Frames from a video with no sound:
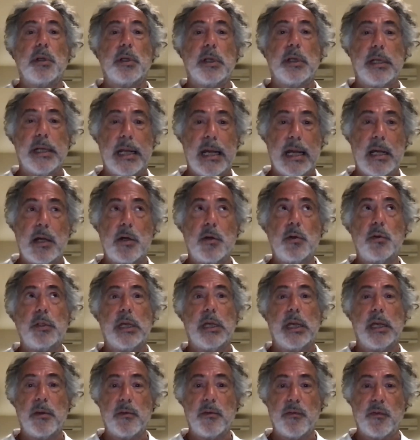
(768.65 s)
now
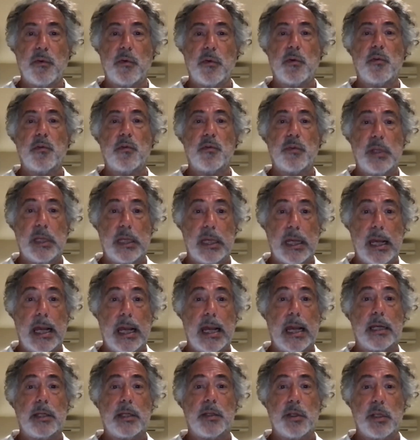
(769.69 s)
they involve the
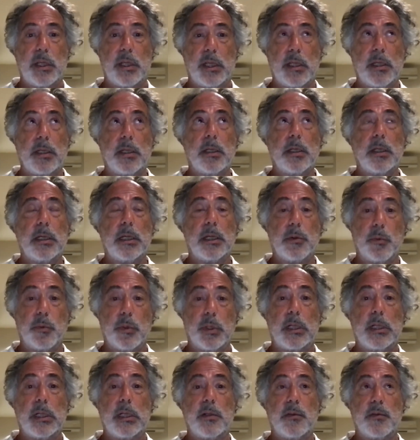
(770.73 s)
acting
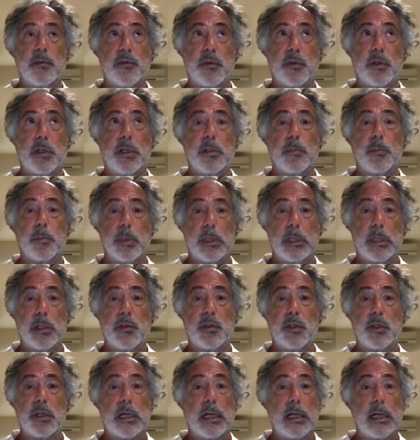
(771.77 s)
Iranian foreign
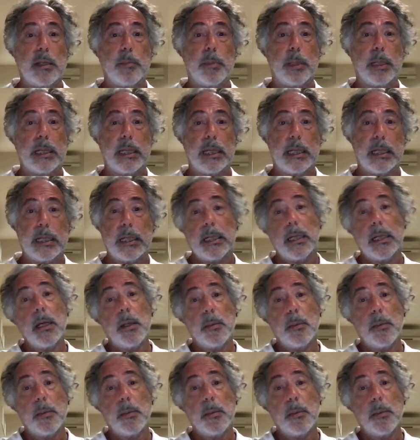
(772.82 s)
minister, Ali Bagheri.